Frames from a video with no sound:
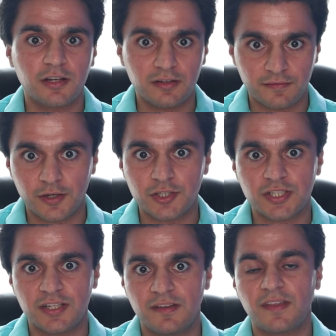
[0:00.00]

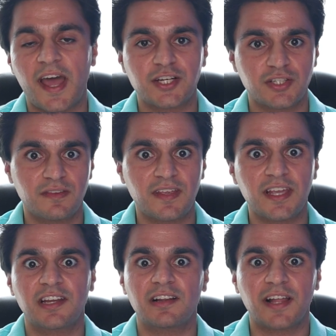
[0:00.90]
conversions, actions
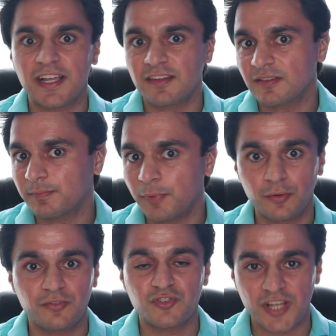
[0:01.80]
taken, likes,
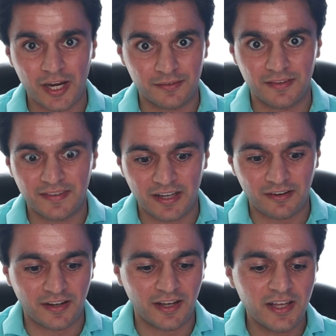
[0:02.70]
posts, shares,
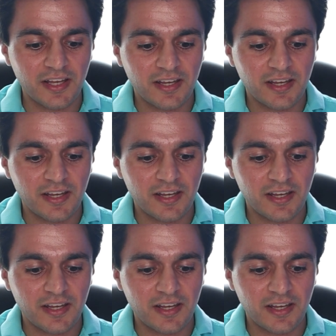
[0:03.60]
etc.